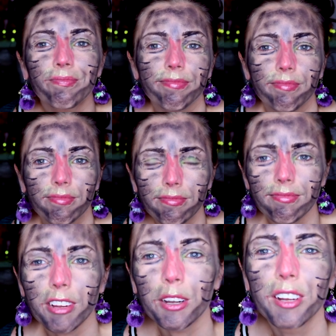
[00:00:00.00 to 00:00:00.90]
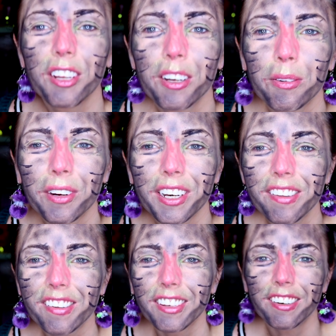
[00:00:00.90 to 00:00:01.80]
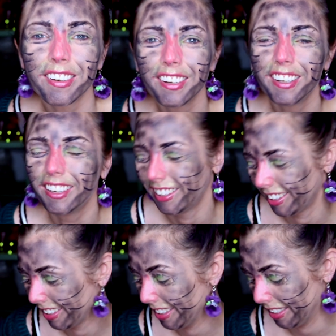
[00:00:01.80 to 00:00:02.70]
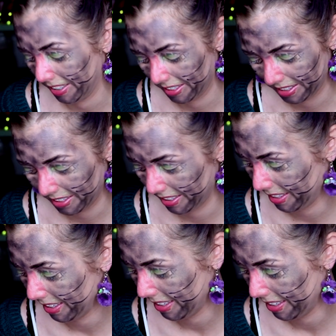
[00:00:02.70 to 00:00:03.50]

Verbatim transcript: Yeah. What is it? It's like